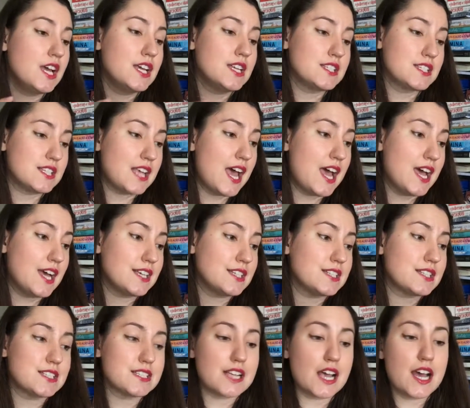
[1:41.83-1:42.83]

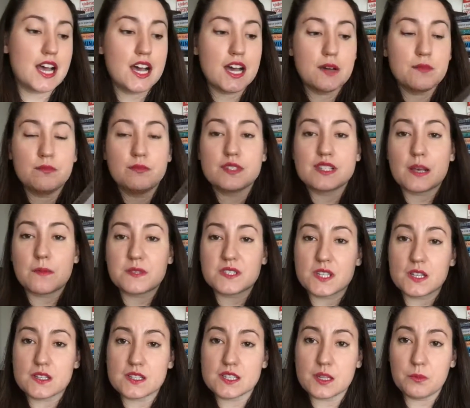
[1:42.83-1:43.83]
sex,
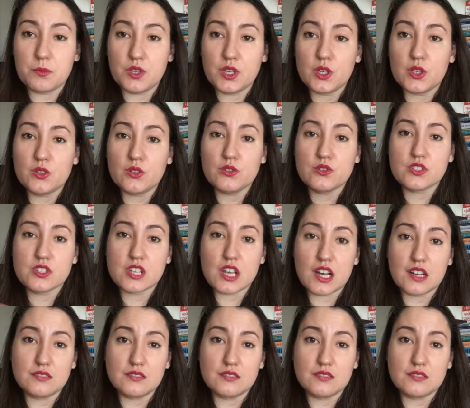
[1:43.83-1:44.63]
substance abuse,